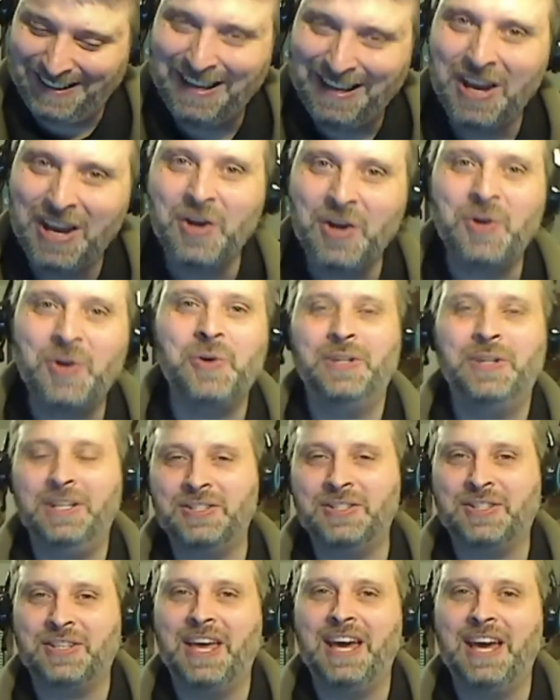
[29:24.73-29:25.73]
who
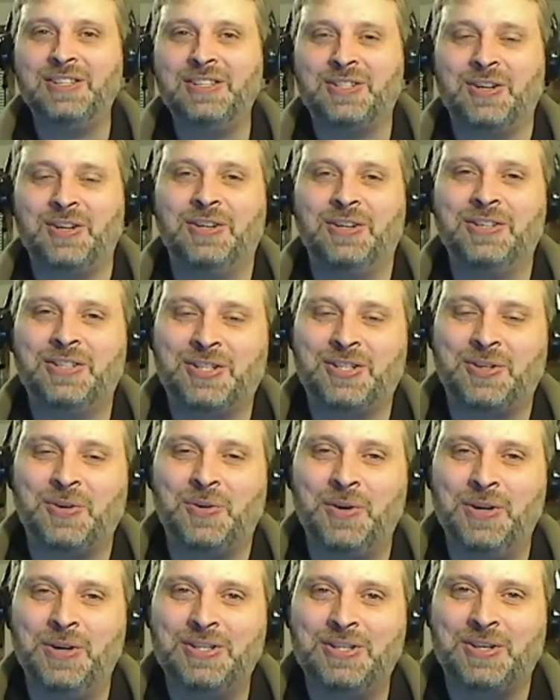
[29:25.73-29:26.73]
needs that sort of
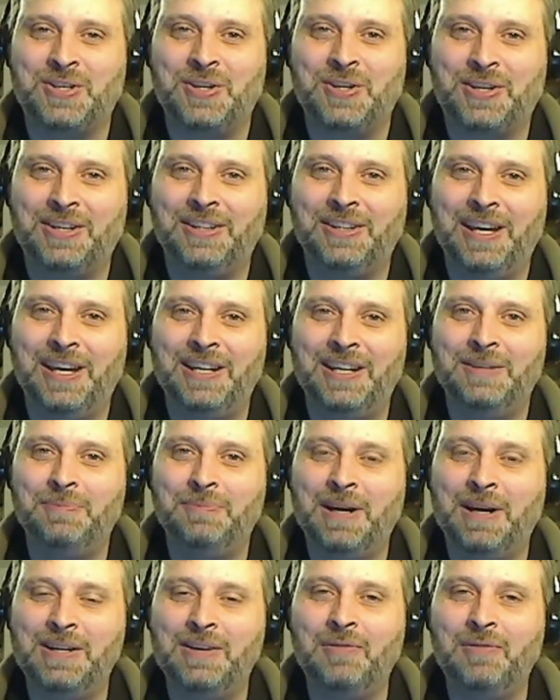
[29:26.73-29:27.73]
story circulated
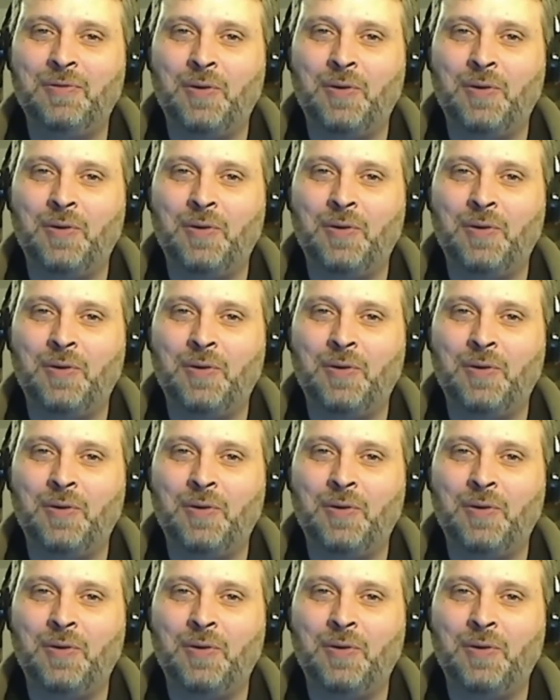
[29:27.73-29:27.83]
by a